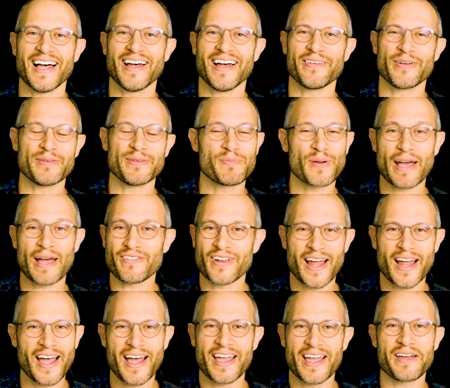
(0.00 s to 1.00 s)
We have a
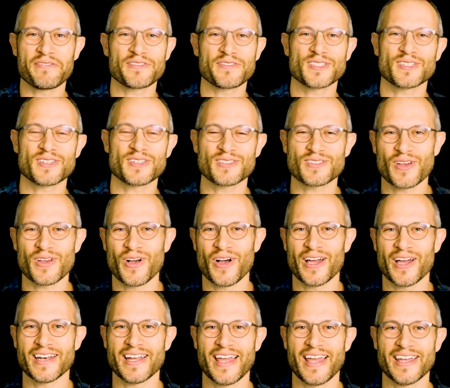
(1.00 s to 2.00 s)
high emphasis
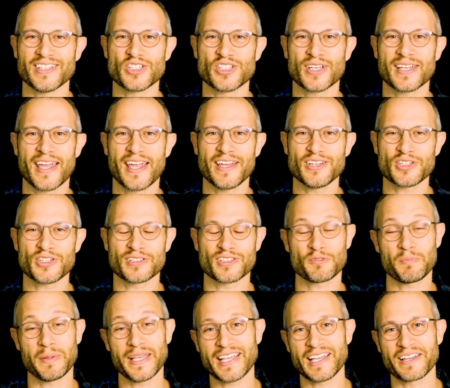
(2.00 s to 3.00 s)
on education.
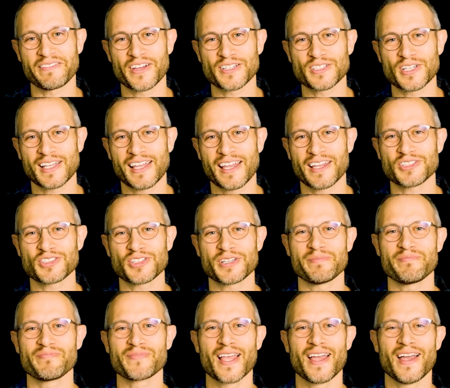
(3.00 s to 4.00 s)
Speaking of
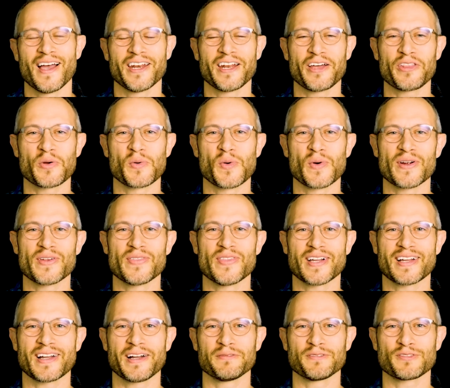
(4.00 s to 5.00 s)
education, another word
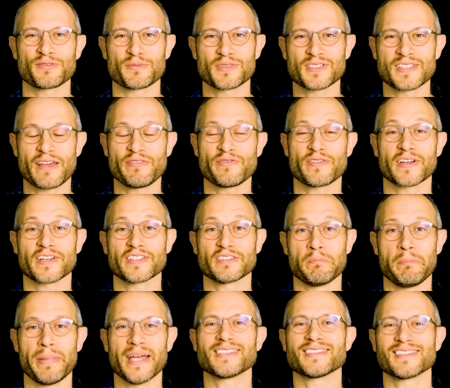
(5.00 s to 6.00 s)
that comes from sefer is
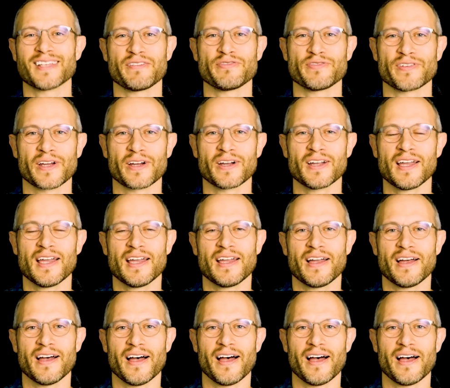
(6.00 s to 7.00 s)
bet sefer,
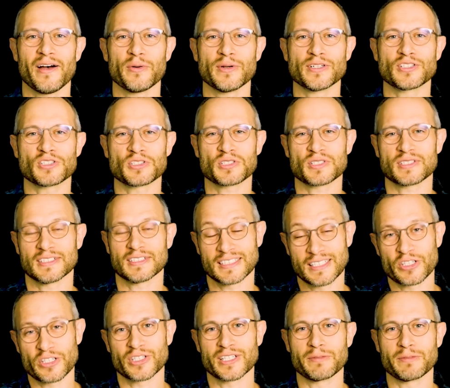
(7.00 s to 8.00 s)
which literally